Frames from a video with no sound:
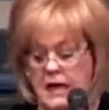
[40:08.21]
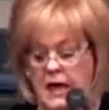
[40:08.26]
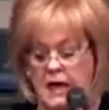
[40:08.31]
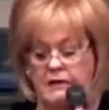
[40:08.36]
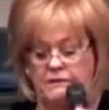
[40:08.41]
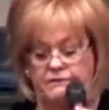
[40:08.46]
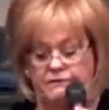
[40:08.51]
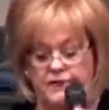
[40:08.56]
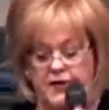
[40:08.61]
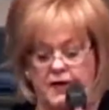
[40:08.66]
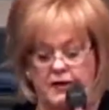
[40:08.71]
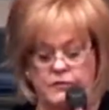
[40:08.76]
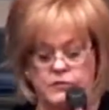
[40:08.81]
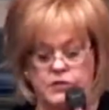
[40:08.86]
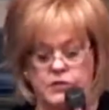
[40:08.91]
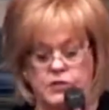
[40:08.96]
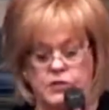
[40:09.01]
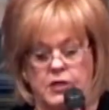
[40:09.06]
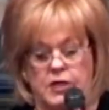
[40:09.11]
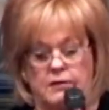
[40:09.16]
and
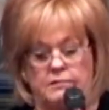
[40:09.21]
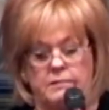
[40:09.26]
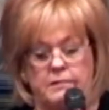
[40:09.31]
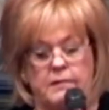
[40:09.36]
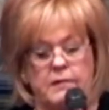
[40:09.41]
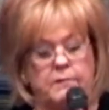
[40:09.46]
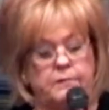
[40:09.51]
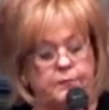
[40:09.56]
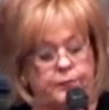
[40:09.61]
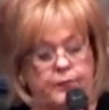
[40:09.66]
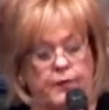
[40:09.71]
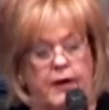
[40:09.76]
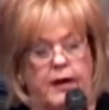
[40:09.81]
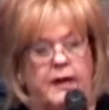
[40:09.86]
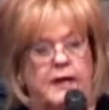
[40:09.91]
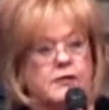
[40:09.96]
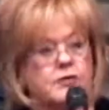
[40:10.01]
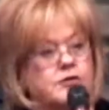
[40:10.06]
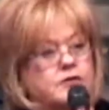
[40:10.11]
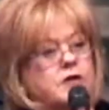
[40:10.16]
fellowship, pray
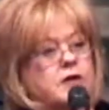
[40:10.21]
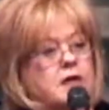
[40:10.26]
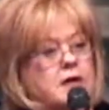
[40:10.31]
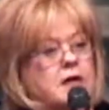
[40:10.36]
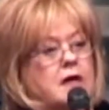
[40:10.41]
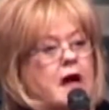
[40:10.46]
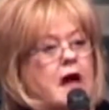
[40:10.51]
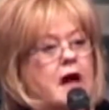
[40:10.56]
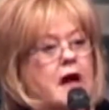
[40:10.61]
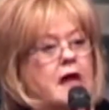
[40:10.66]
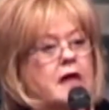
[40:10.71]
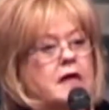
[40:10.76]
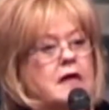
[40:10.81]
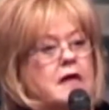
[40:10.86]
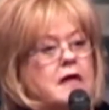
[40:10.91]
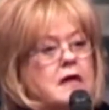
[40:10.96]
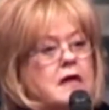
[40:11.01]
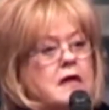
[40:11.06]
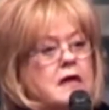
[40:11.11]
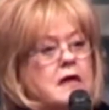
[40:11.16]
and seek God.
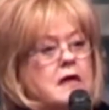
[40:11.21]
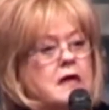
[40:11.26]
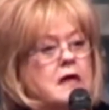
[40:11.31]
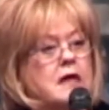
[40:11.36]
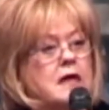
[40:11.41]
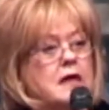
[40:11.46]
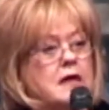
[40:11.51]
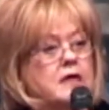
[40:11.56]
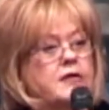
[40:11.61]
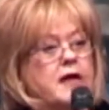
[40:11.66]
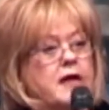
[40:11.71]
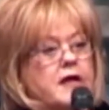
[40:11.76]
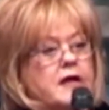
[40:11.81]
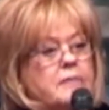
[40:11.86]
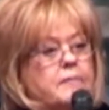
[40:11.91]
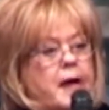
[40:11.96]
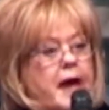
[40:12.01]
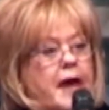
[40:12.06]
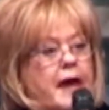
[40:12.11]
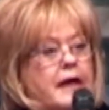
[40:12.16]
Think
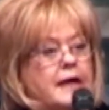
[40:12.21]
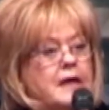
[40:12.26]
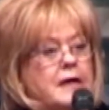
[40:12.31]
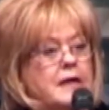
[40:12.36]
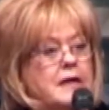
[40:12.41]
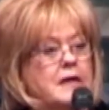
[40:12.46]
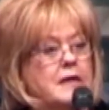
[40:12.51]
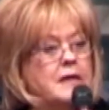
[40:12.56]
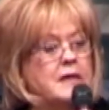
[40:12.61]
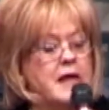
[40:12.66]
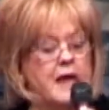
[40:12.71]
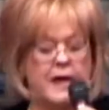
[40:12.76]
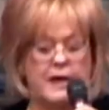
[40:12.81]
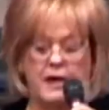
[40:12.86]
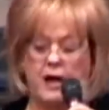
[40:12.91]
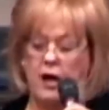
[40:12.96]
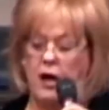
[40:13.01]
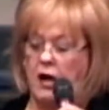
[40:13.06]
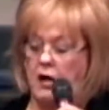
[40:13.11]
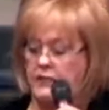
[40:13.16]
about it. And
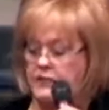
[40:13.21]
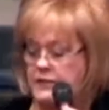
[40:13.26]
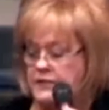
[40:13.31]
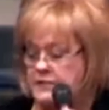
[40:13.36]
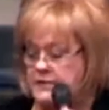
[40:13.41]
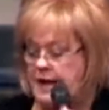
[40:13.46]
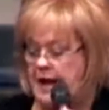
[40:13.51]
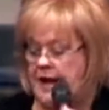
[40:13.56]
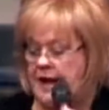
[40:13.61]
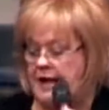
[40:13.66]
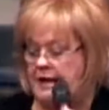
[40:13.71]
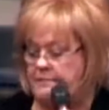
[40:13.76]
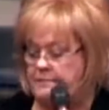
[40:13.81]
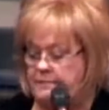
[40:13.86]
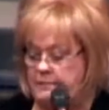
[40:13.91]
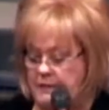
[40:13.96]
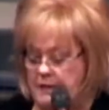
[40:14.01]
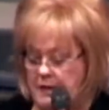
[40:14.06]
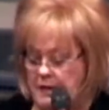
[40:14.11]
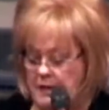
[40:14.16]
all the time,
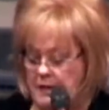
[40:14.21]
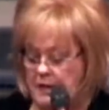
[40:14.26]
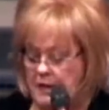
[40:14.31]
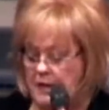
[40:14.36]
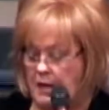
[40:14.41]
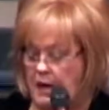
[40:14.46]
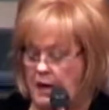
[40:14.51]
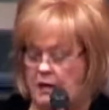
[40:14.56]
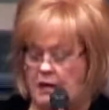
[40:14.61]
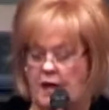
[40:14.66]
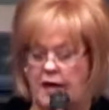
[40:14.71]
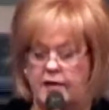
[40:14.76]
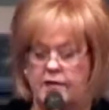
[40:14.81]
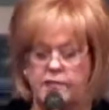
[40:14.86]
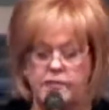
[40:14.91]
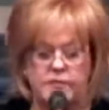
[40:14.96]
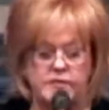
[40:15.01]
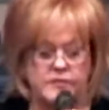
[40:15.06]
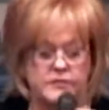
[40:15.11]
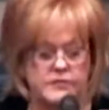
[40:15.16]
a lot of
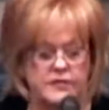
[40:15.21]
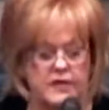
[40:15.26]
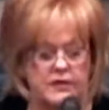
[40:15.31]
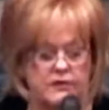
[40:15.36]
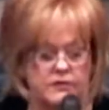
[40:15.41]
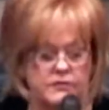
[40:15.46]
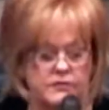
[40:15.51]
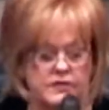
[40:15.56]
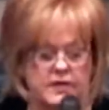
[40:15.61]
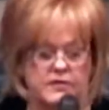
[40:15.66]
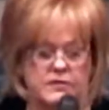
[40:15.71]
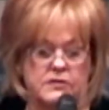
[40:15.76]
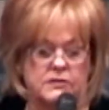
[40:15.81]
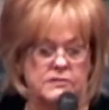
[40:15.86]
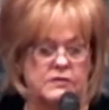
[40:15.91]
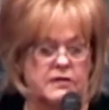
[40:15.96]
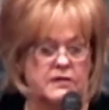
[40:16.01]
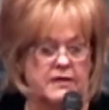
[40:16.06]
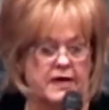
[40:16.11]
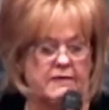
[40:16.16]
the sinners that
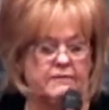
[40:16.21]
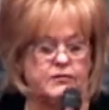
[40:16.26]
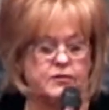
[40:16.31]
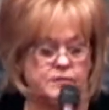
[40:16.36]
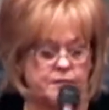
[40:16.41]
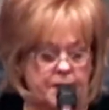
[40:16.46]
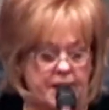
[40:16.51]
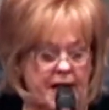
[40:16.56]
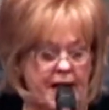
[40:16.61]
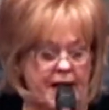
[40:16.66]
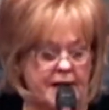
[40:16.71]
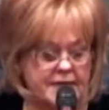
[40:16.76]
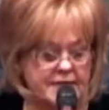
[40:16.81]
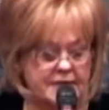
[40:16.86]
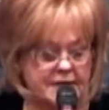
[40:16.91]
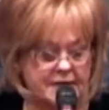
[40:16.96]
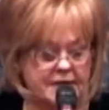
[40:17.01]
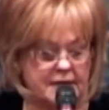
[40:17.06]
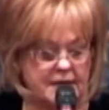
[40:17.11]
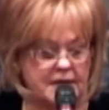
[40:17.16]
the devil's
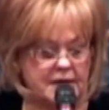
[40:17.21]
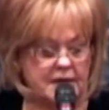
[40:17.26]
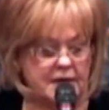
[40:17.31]
blinded